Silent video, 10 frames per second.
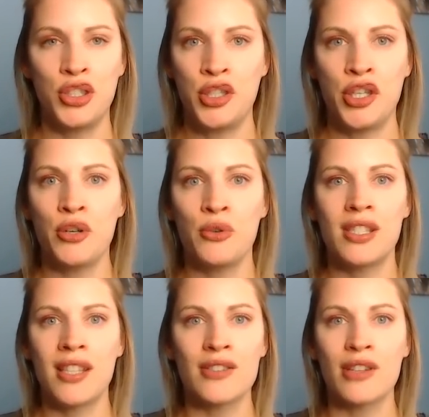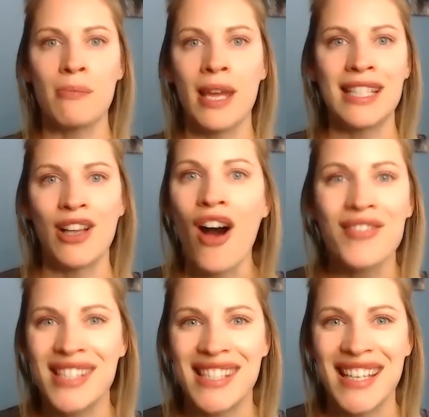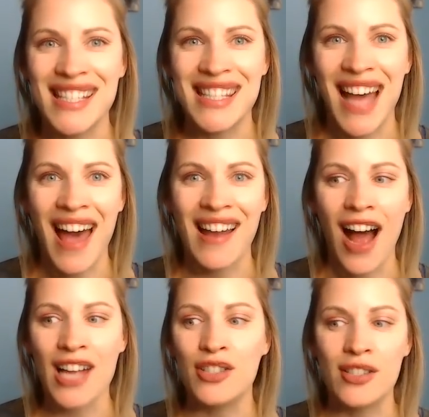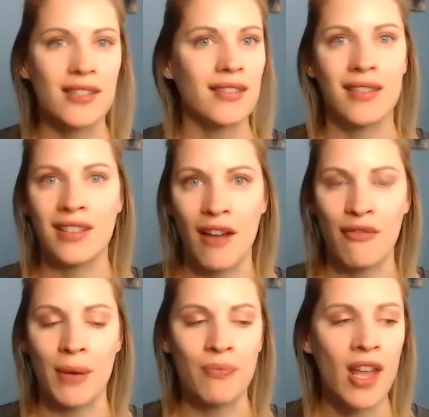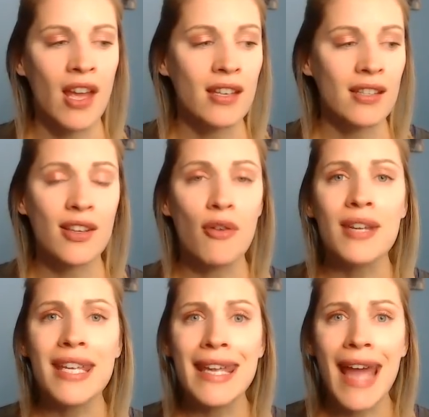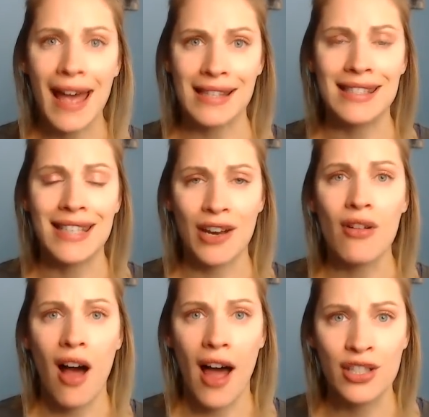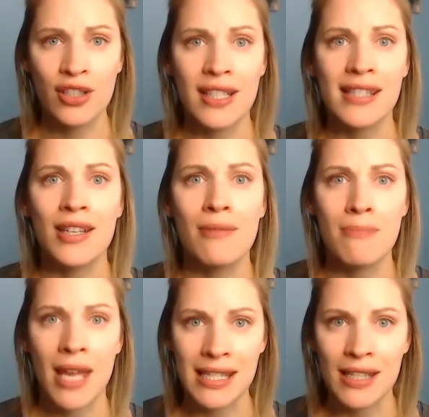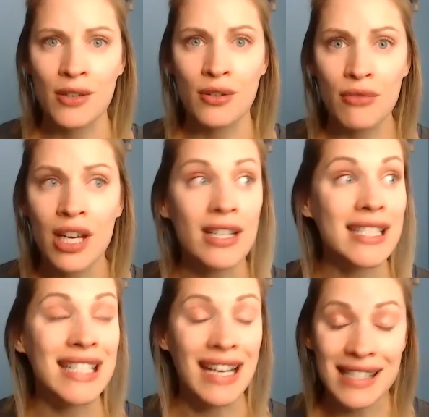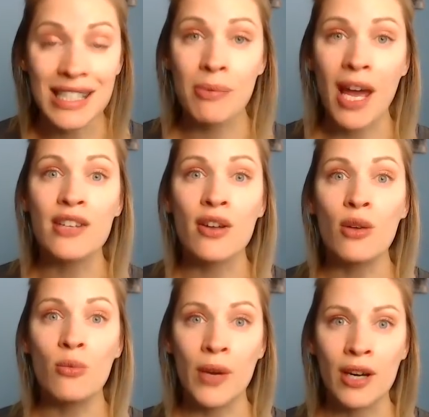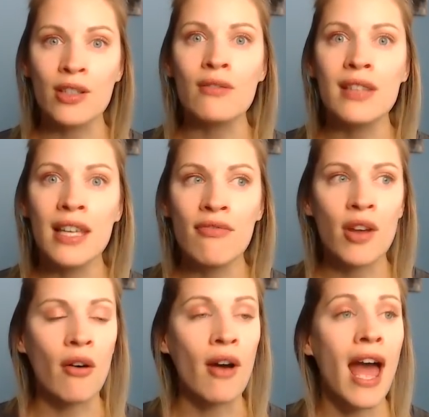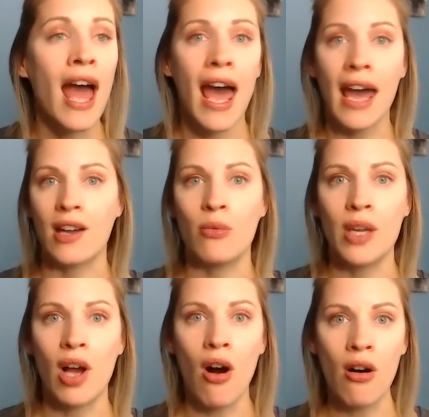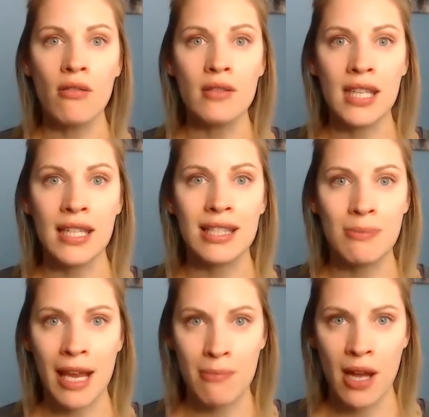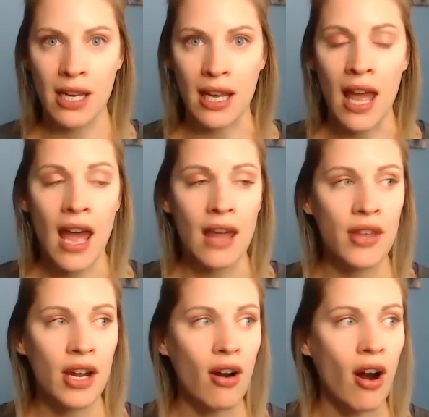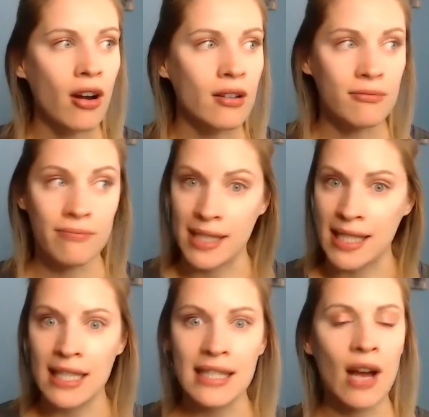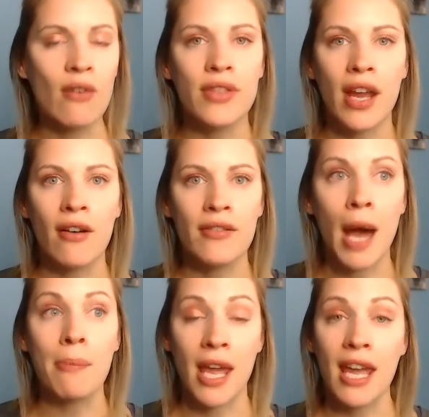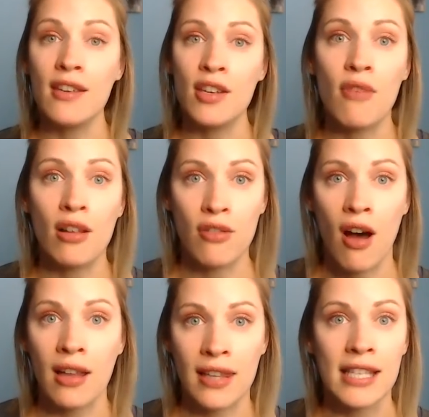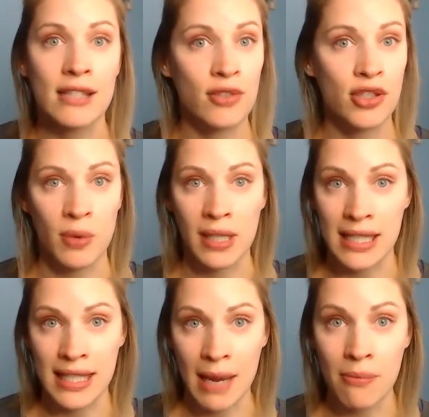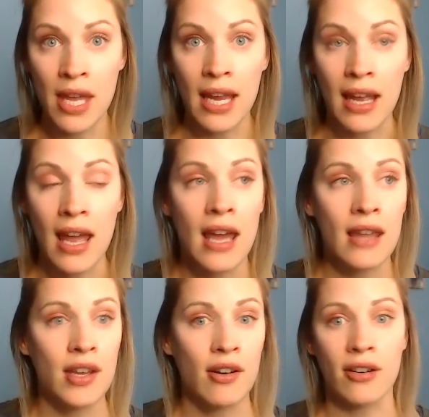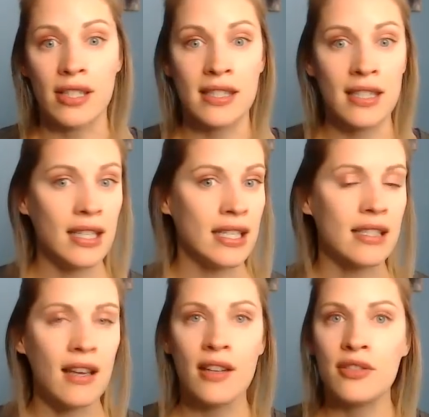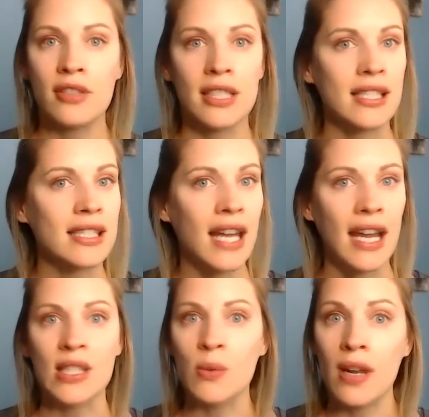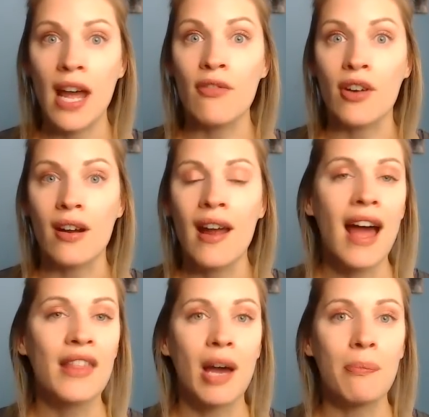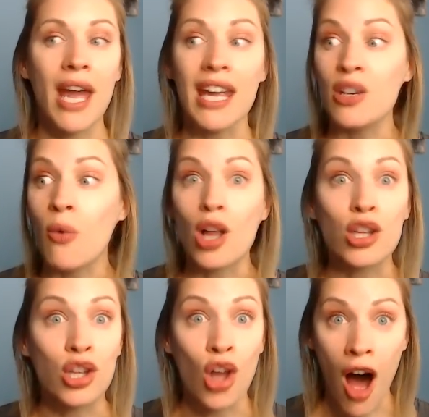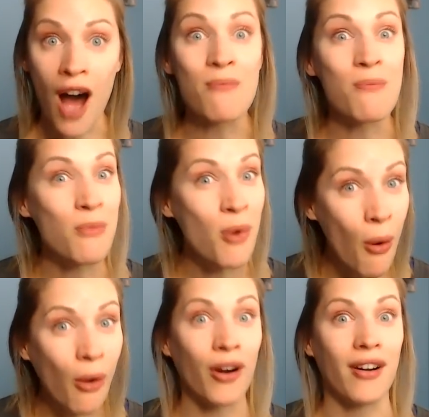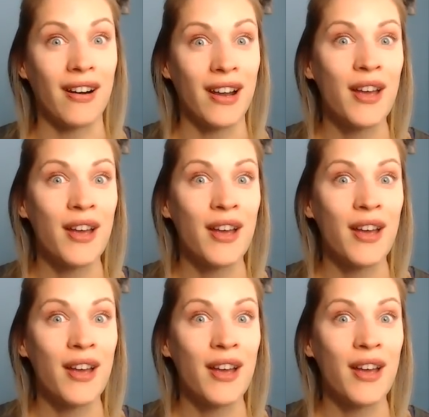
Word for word: two such amazing offices that I just love them. So, yes, dental hygiene is an amazing career. It does depend on where you live, though. Heck, we all need to make money there are cities out there that pay you a lot less for doing the same thing. There are cities, countries, states, whatever, that pay you a lot more